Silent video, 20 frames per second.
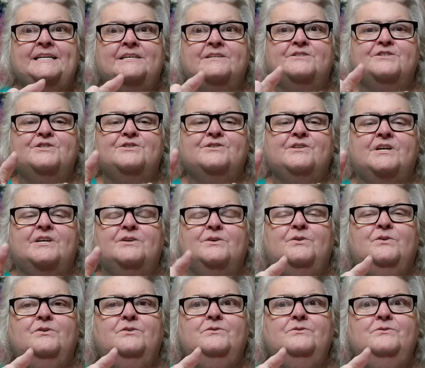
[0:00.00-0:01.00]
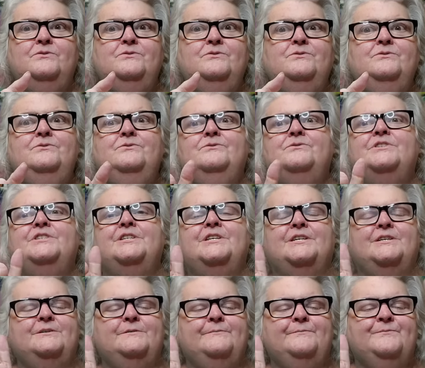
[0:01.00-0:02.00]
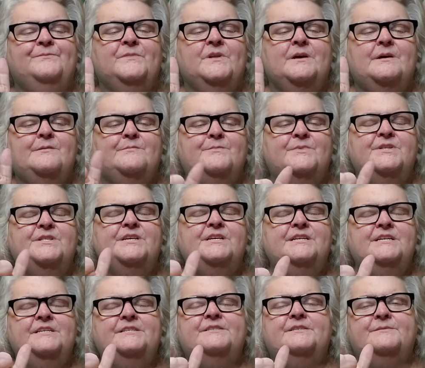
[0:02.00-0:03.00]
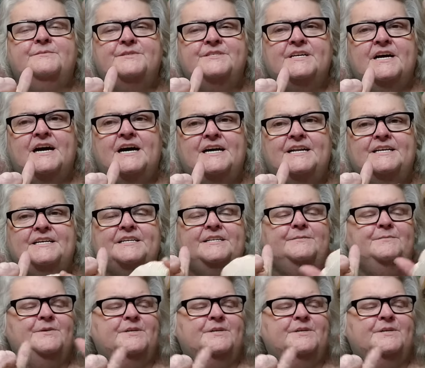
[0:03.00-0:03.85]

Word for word: And I was just like, oh, you know. But then it subsided.